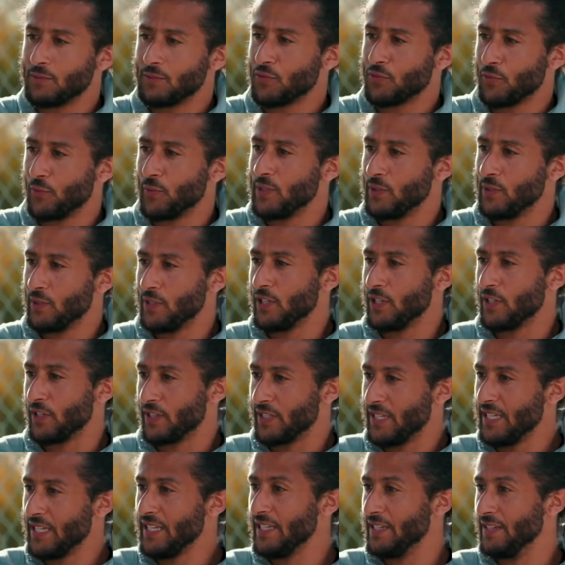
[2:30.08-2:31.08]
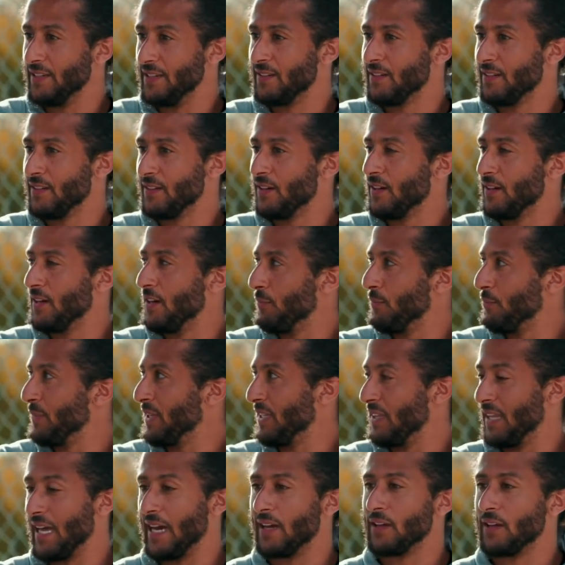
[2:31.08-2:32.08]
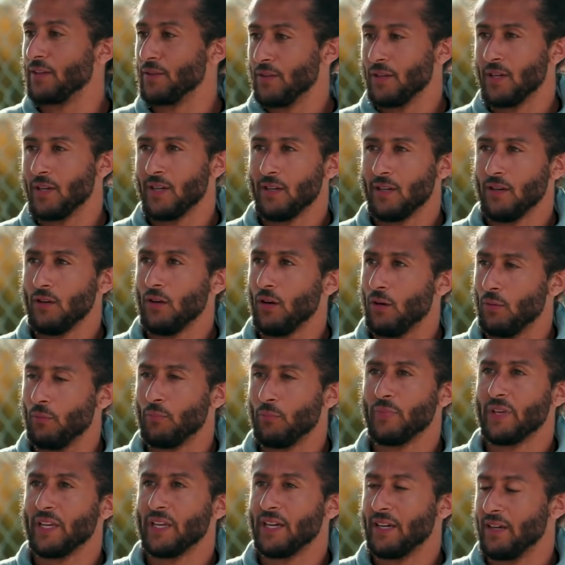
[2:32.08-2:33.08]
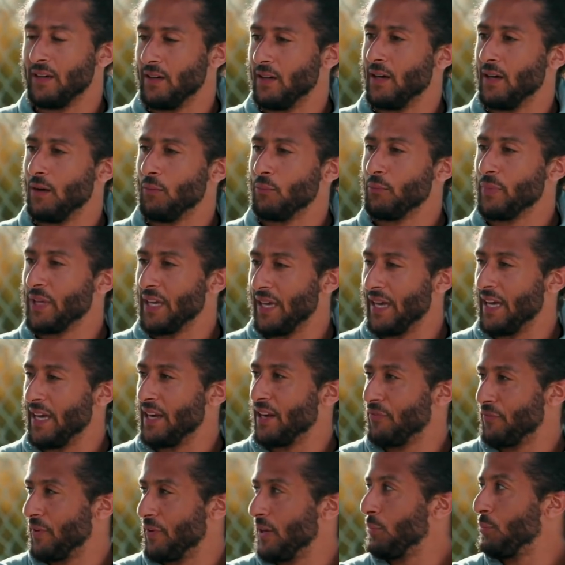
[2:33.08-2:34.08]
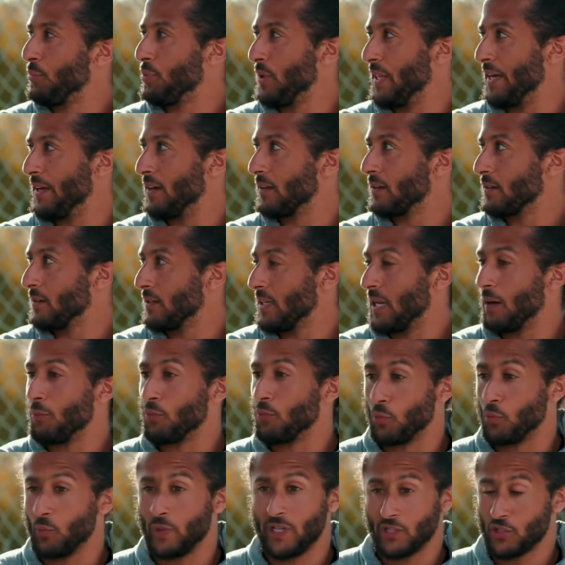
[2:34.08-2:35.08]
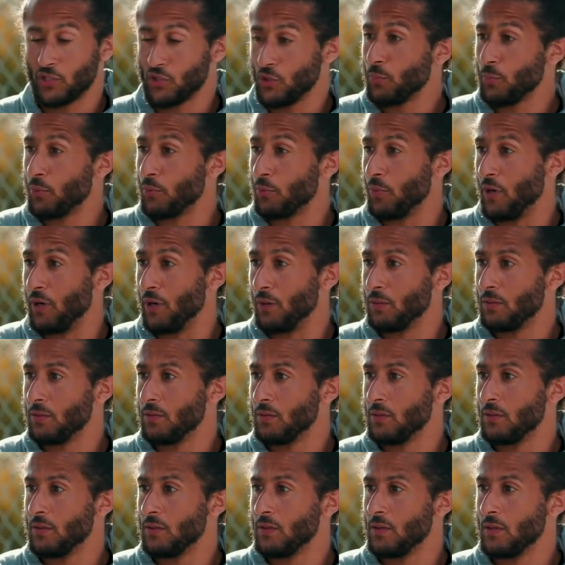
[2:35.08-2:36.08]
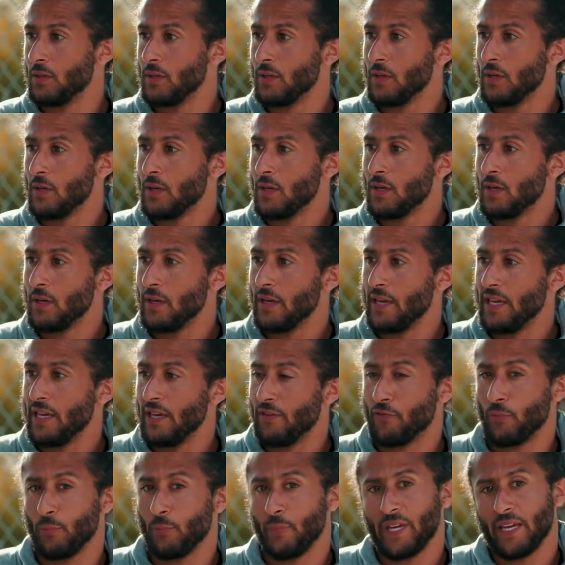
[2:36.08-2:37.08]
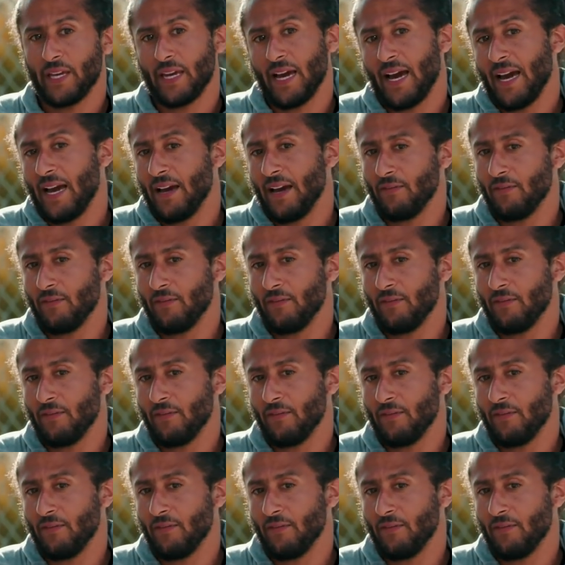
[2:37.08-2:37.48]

from when you were a kid. I mean, like, I'm gonna be, a, I'm gonna be an NFL player and I'm gonna win a Super Bowl. Yeah. And for me, I have,